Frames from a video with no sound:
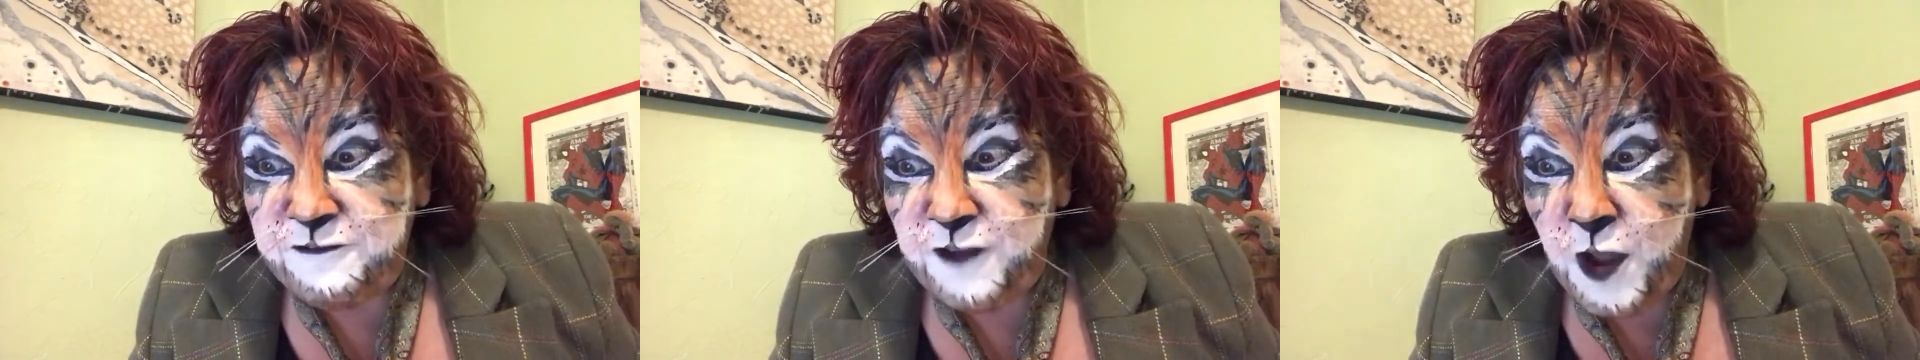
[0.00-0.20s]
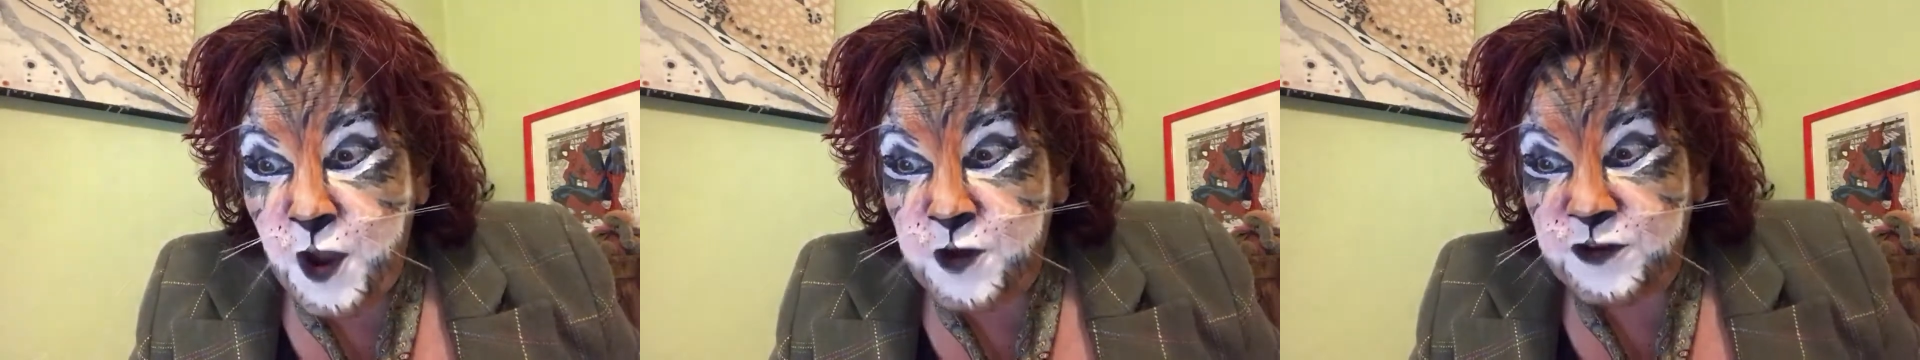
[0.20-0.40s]

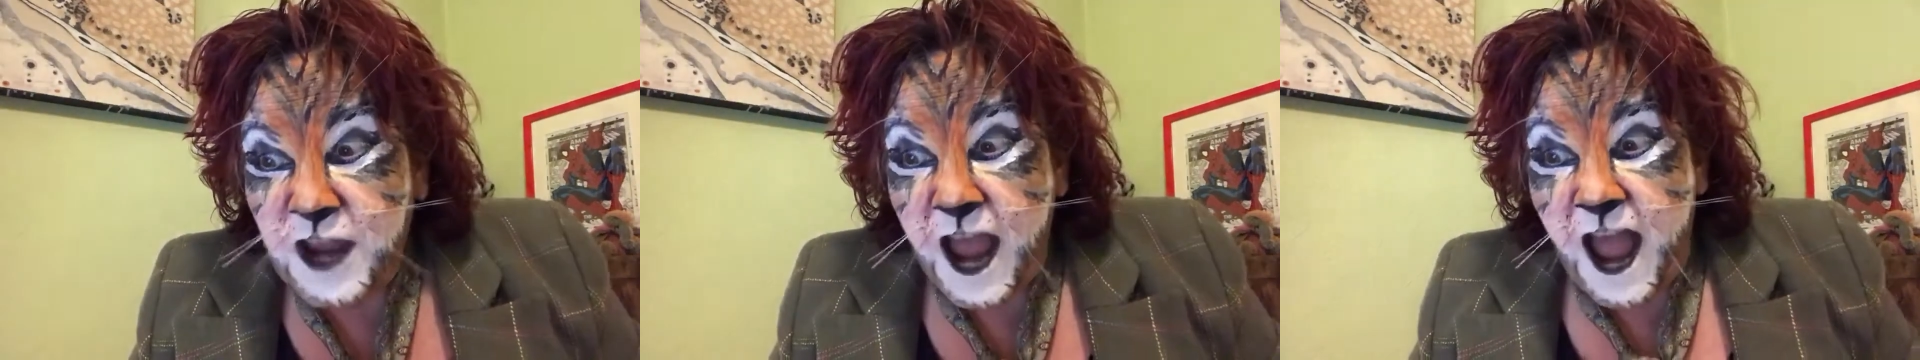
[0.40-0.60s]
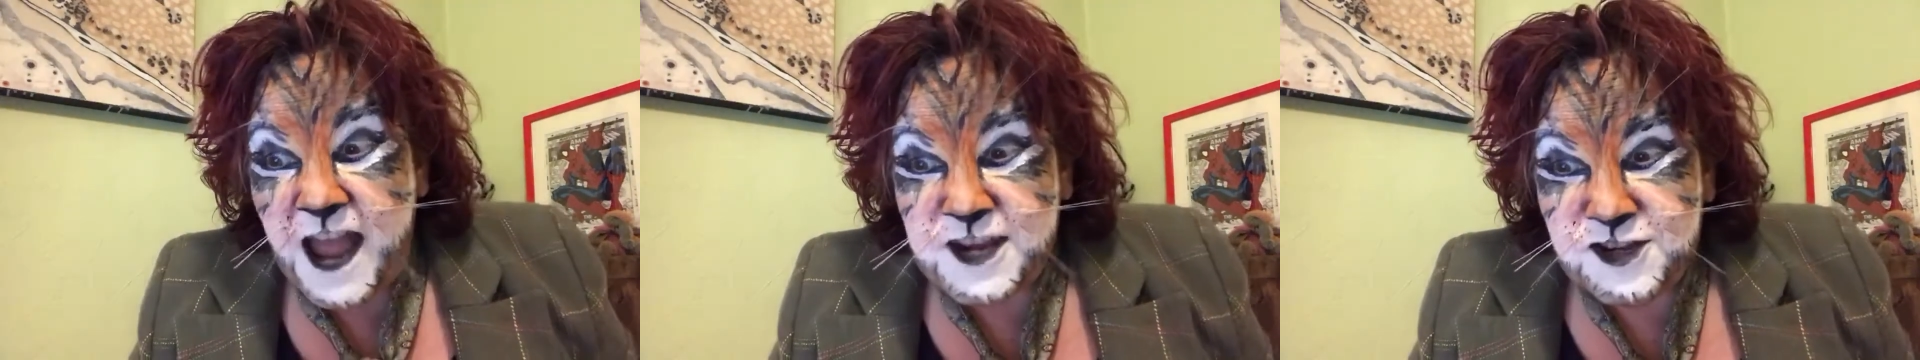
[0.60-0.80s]
food
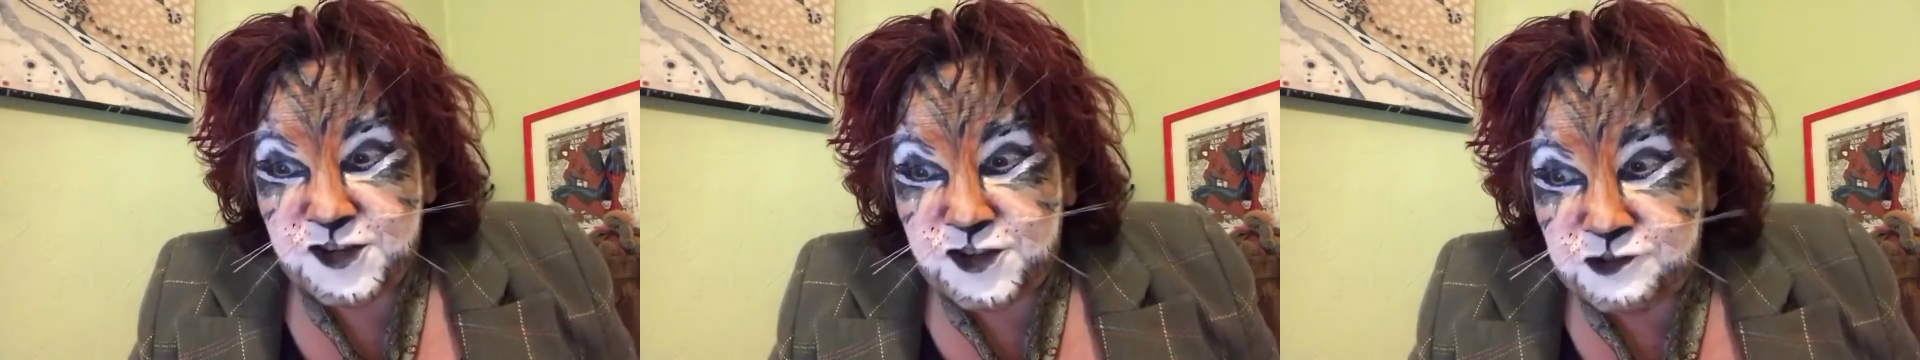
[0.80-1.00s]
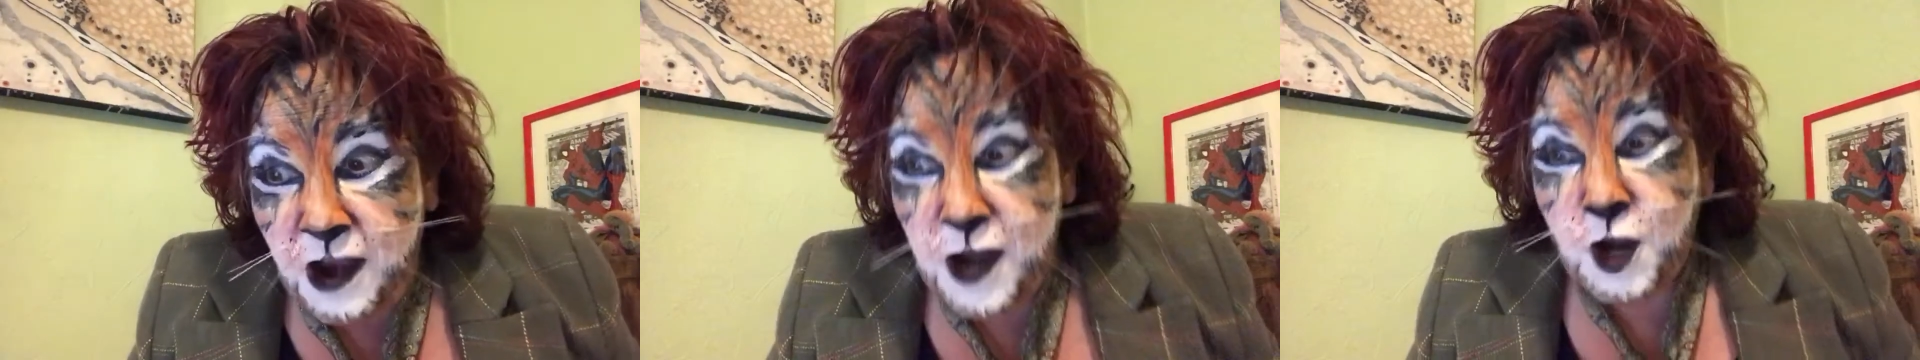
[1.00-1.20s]
and
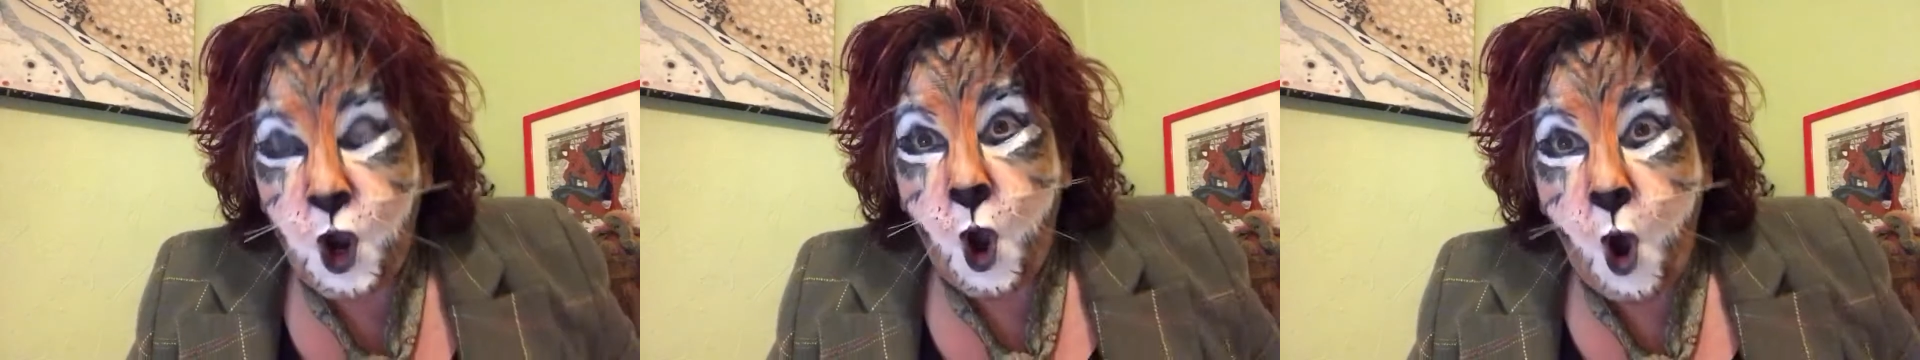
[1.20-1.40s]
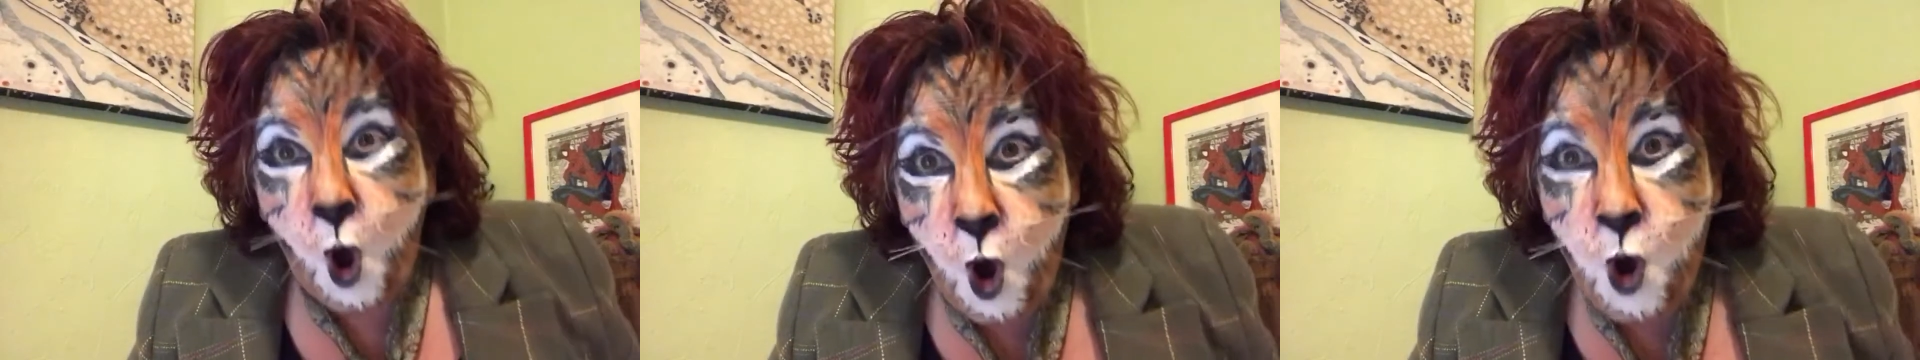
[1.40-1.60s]
drunk
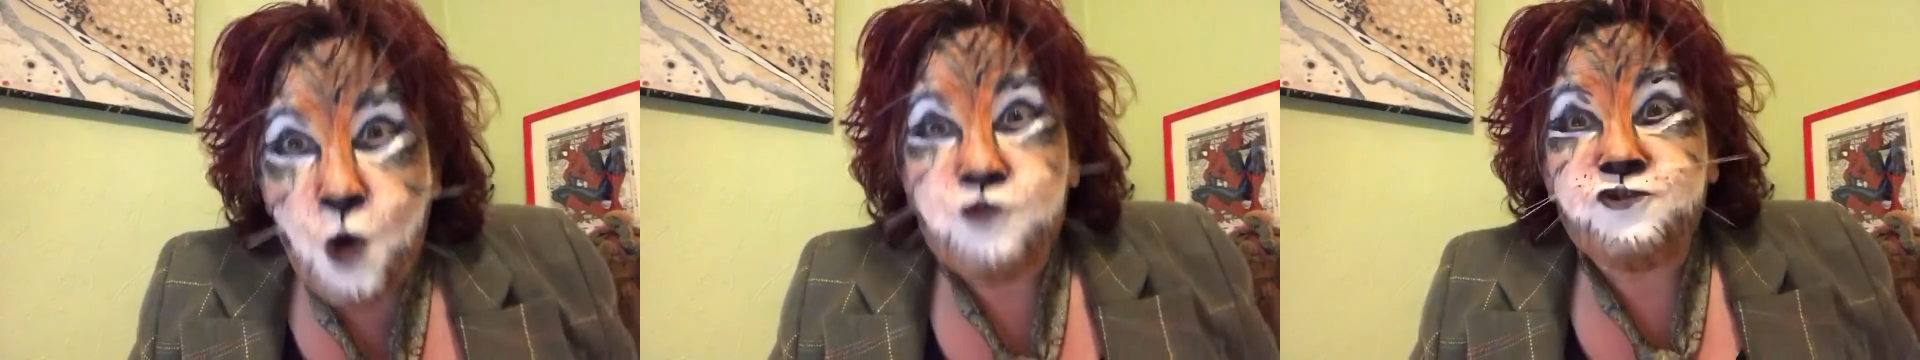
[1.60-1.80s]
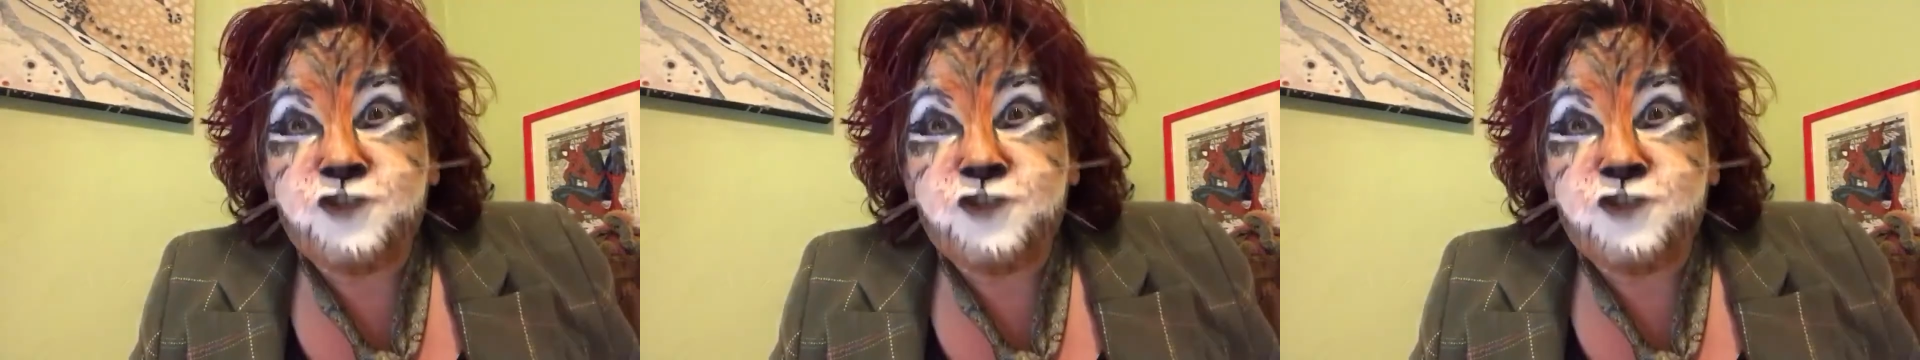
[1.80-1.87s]
Oh,